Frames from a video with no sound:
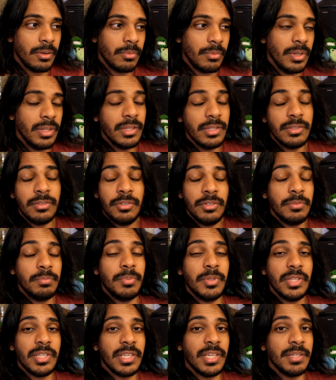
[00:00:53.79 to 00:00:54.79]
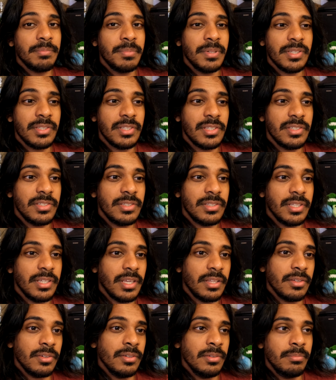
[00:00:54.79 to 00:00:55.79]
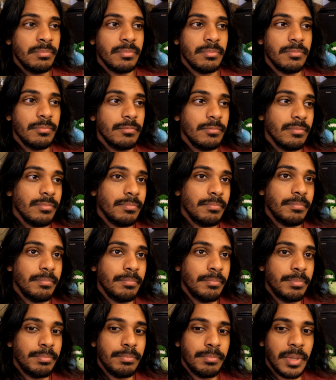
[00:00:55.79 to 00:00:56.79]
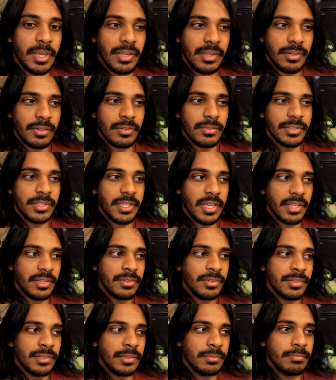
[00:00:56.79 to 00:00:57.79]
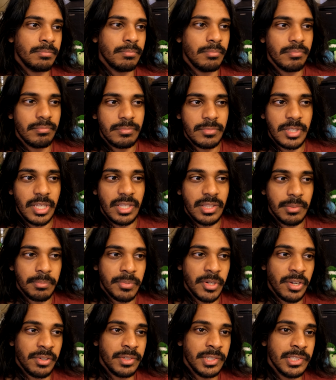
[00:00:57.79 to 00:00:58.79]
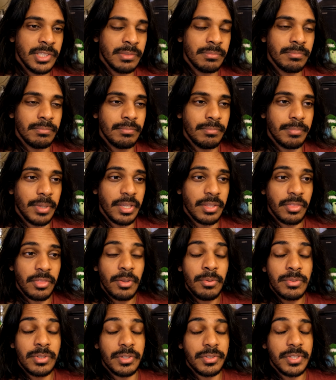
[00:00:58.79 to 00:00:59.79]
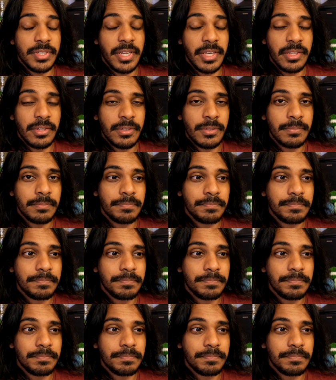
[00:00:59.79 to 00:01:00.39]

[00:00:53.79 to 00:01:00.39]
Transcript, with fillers: "Well, let's just put the cake mixes together and bake it all together and then take the brownies and bake those all together."